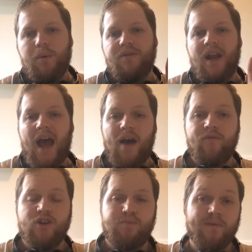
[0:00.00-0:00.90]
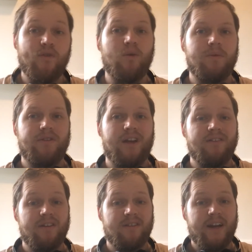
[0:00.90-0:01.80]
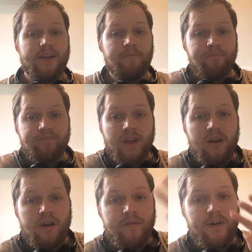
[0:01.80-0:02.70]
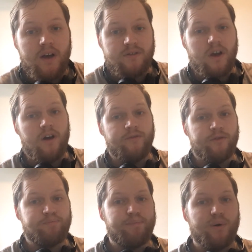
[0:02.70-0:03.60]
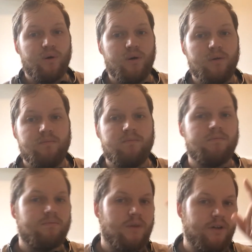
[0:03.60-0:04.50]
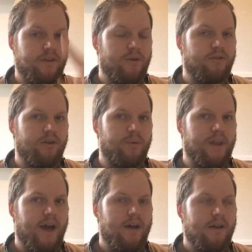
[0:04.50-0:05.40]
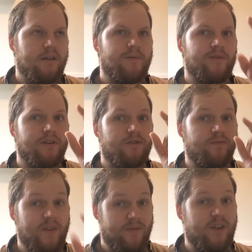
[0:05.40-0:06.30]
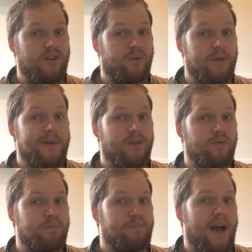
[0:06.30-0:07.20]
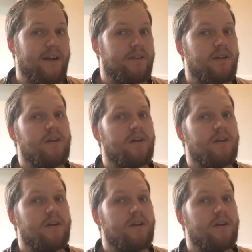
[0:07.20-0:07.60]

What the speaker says: was an average performance against Italy. First half was poor. I don't agree with that. The first 15-20 minutes were bad.